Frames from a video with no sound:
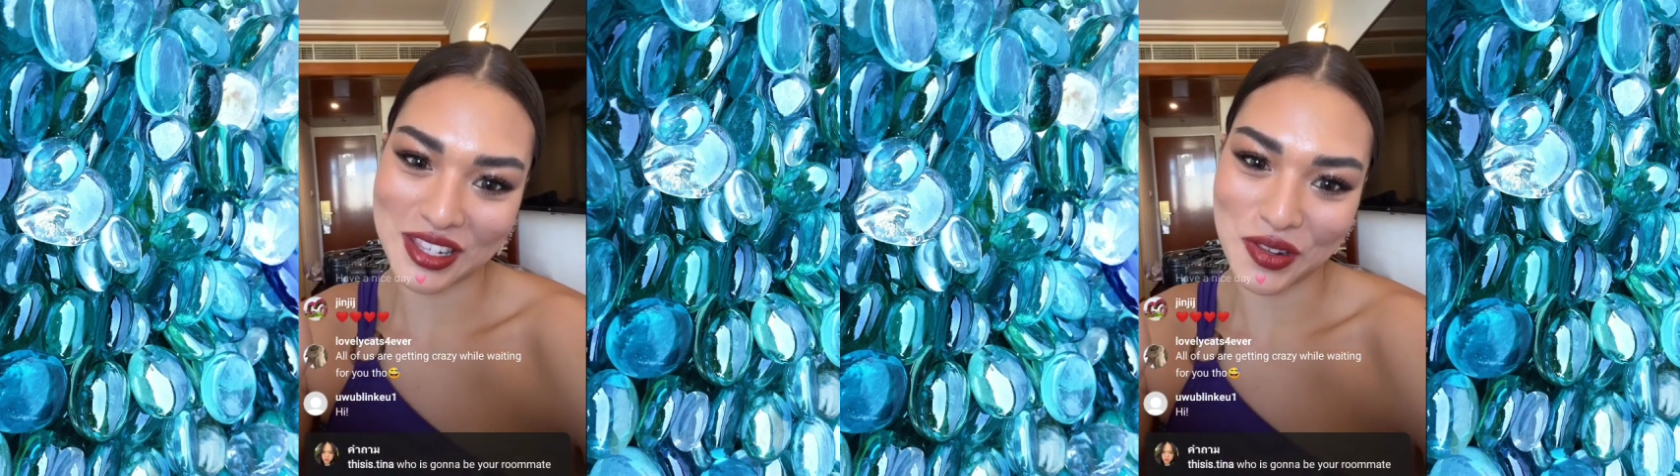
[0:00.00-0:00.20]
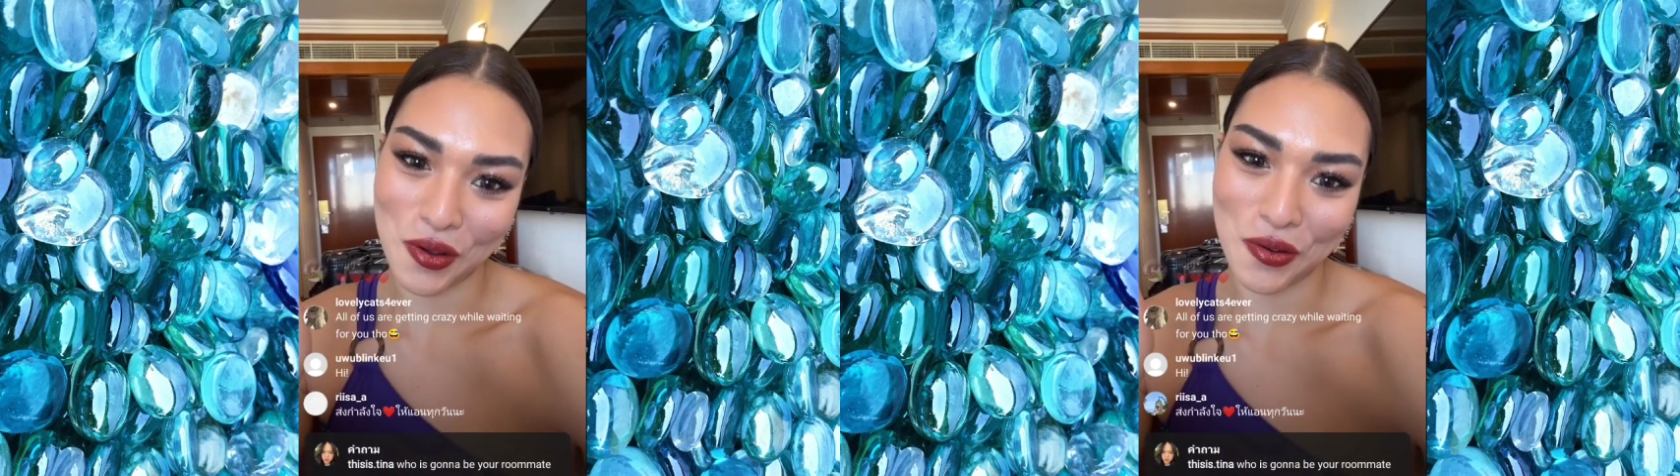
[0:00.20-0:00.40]

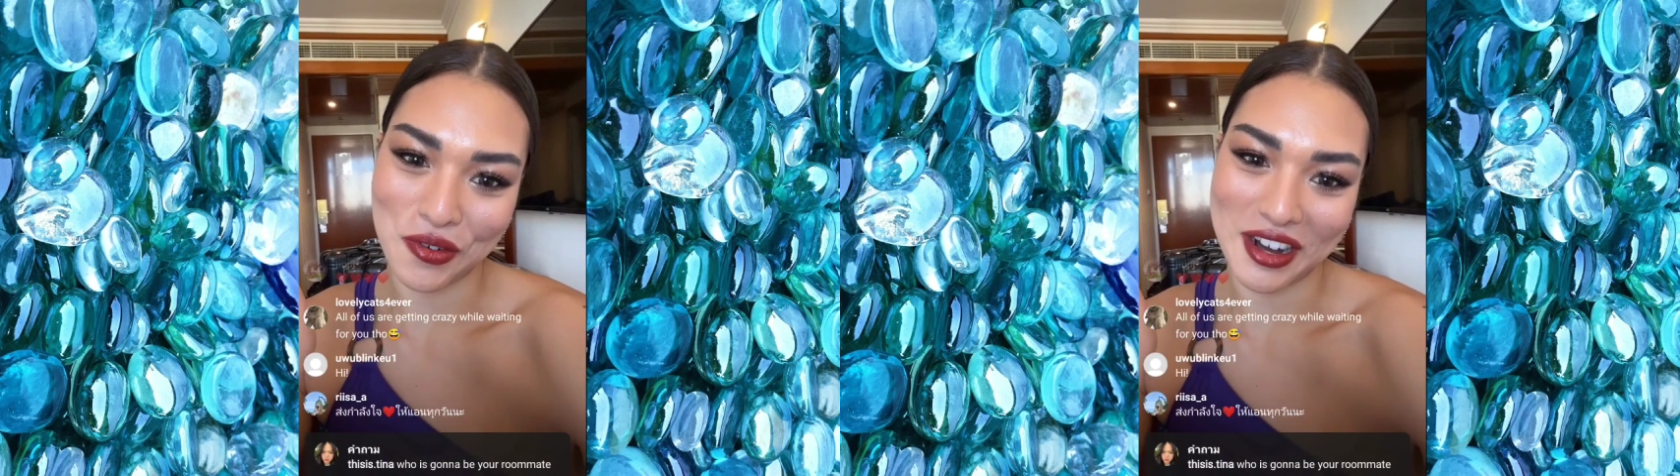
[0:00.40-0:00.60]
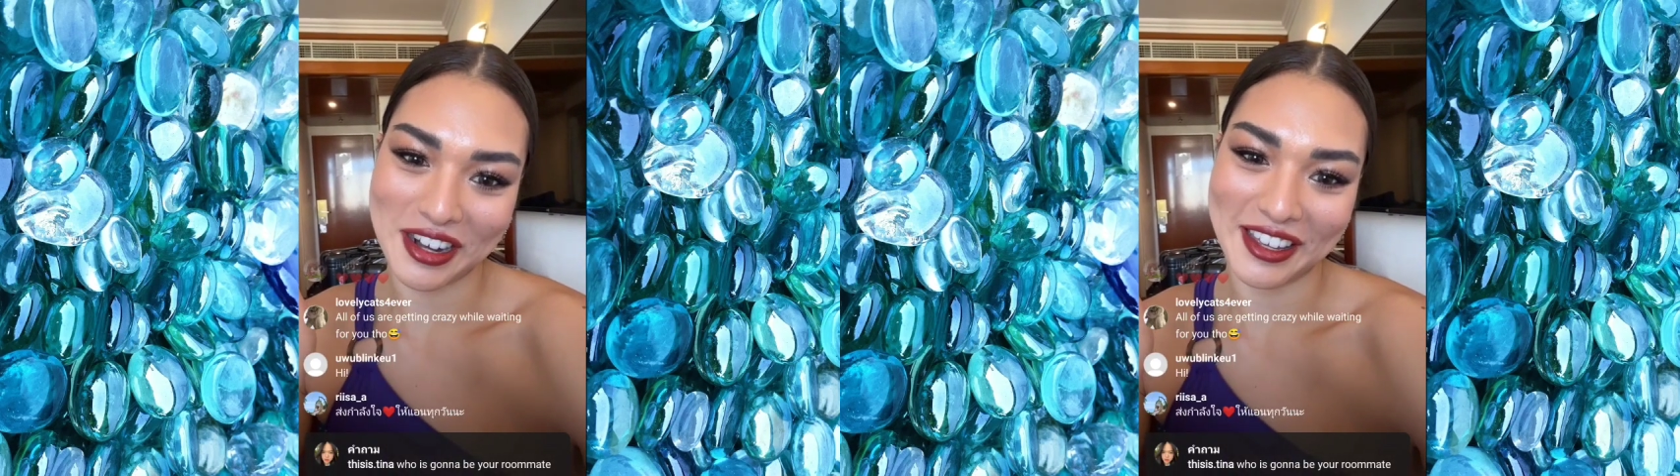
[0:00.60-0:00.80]

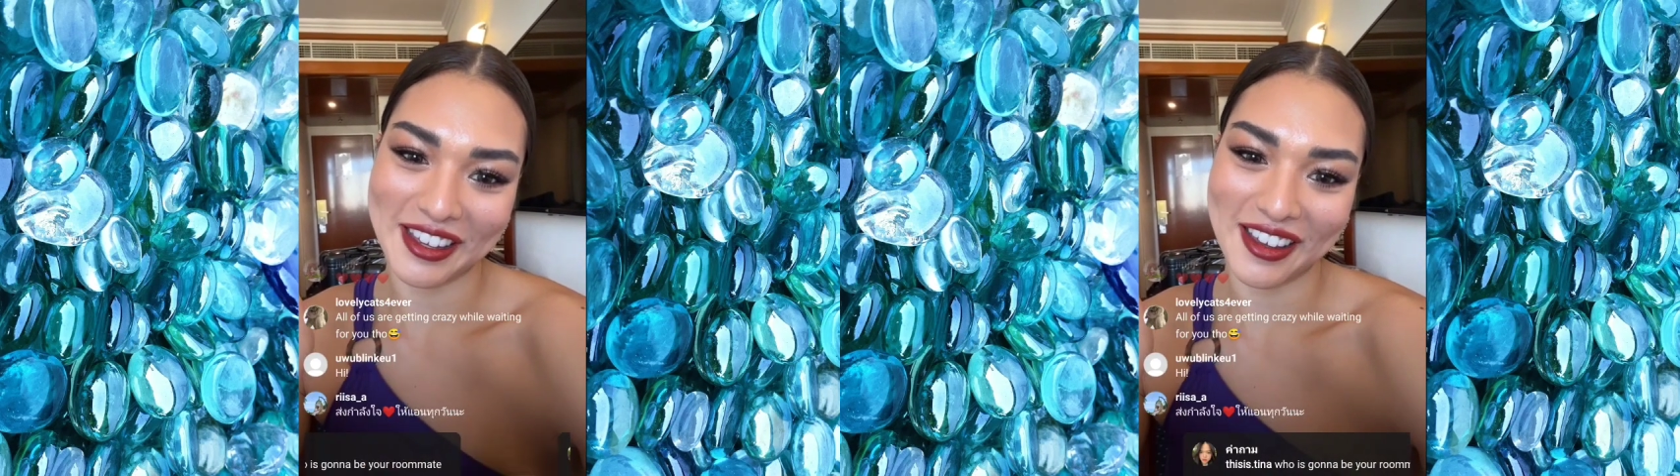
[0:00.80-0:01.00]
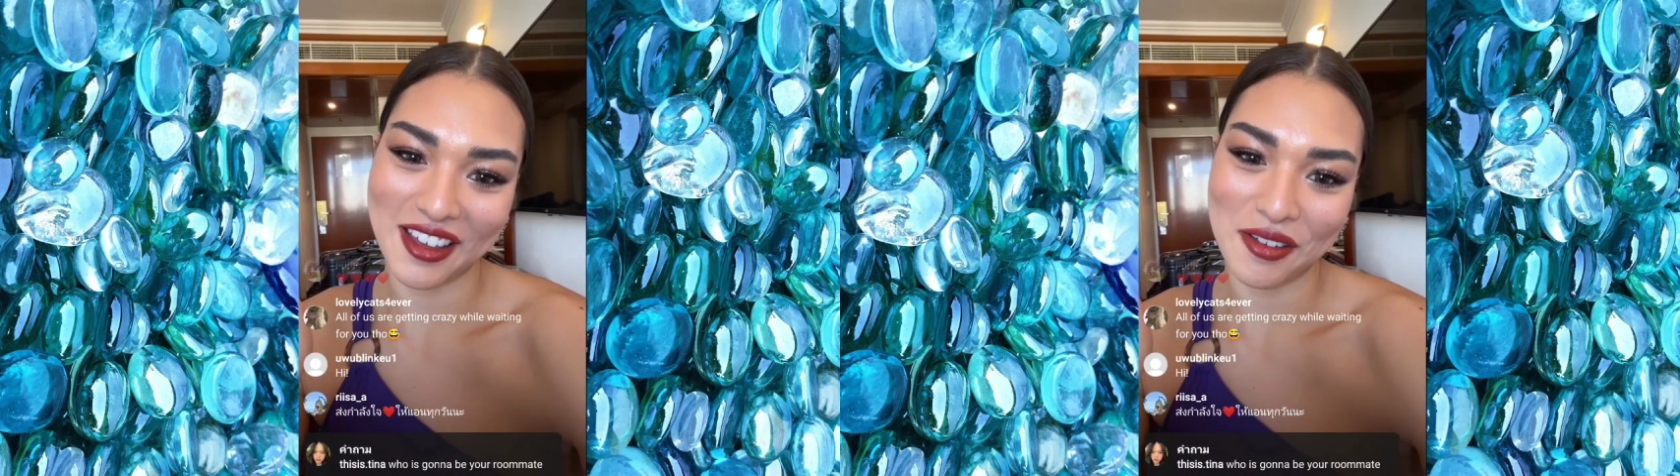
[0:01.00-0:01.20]
already
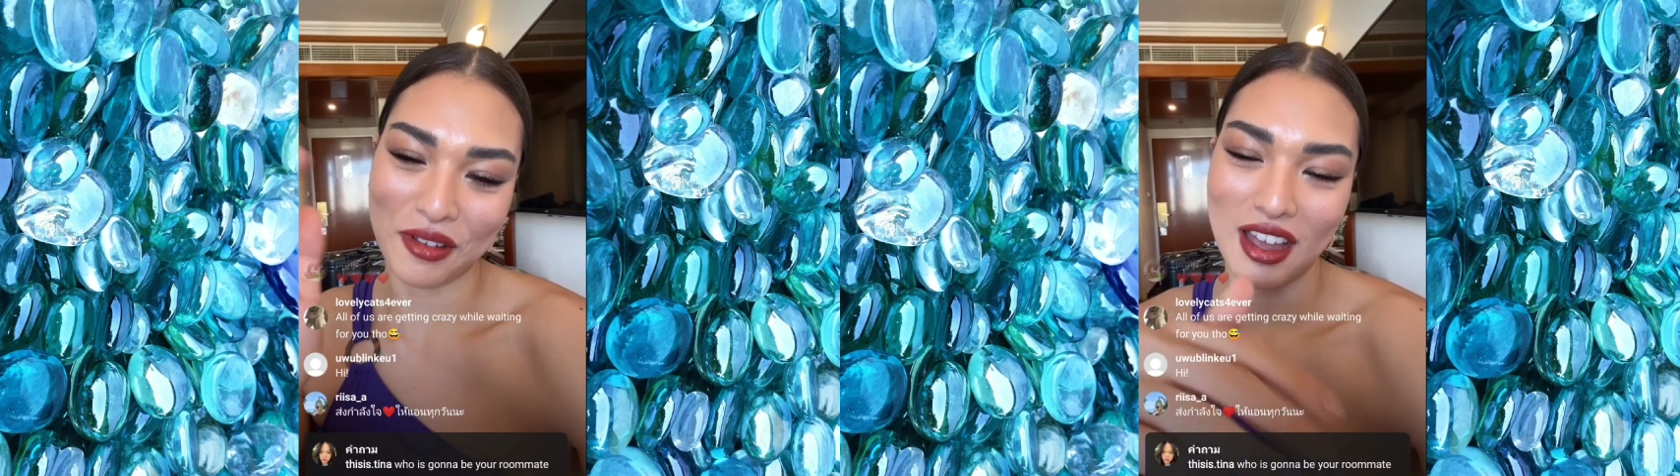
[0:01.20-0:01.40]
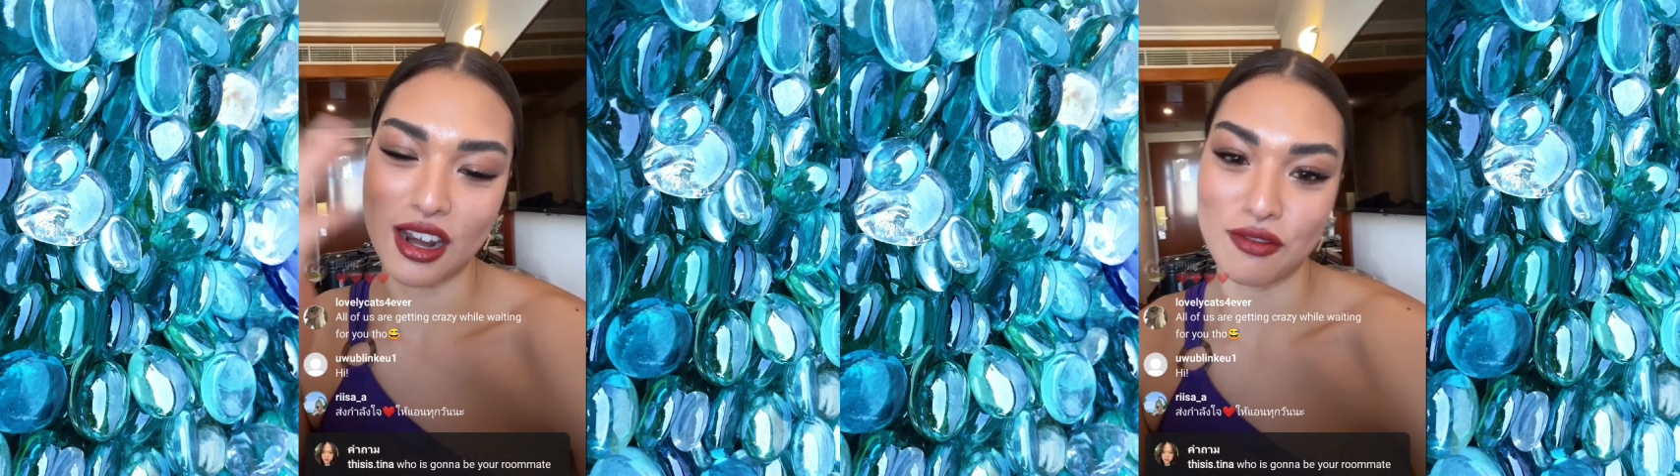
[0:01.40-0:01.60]

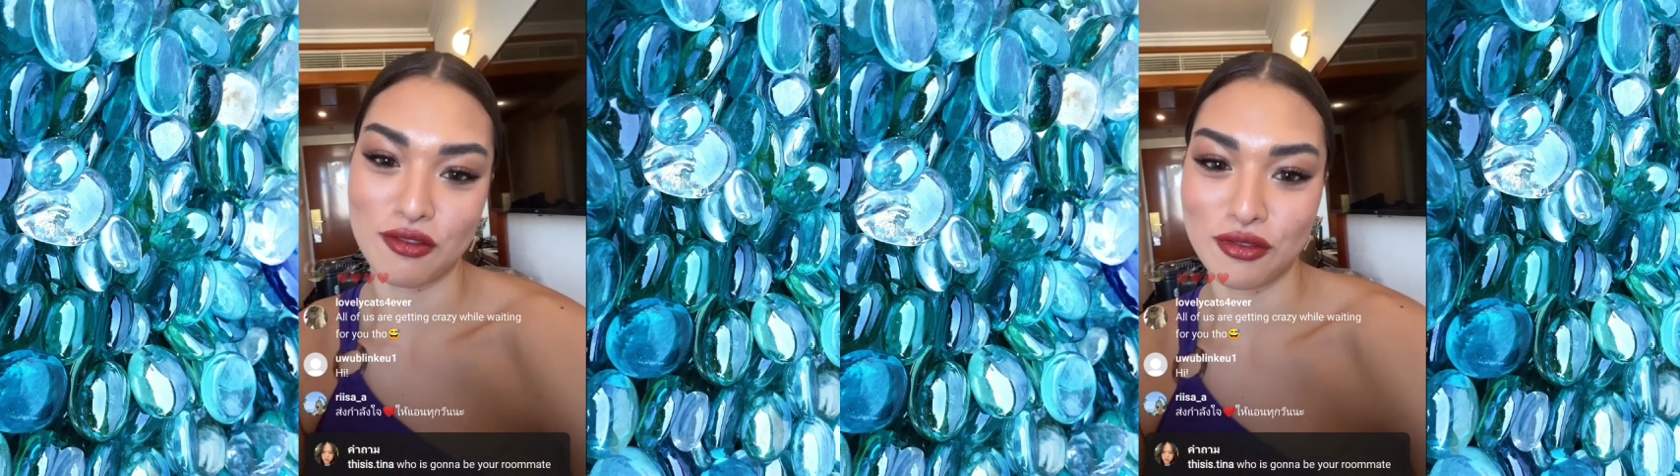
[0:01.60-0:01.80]
kind of,